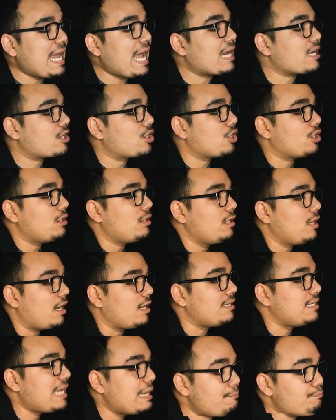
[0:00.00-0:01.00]
actor
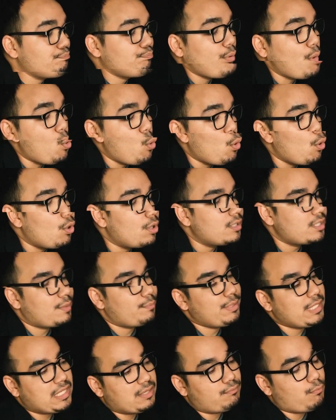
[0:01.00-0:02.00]
of Deadpool to
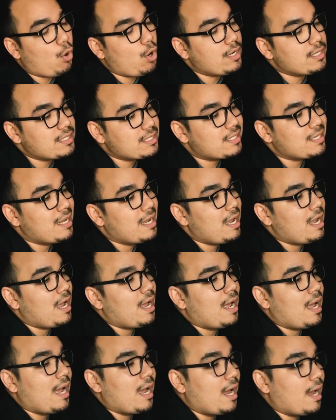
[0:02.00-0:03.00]
be the voice
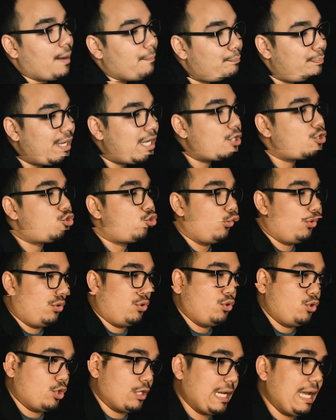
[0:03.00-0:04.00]
of Pikachu,
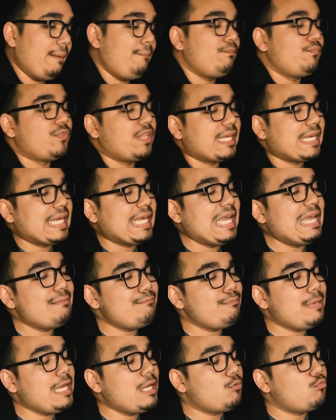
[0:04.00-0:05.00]
okay? Give
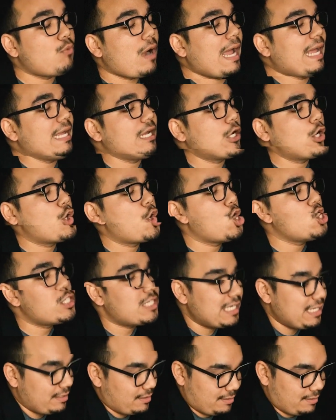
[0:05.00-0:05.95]
me Ryan Gosling.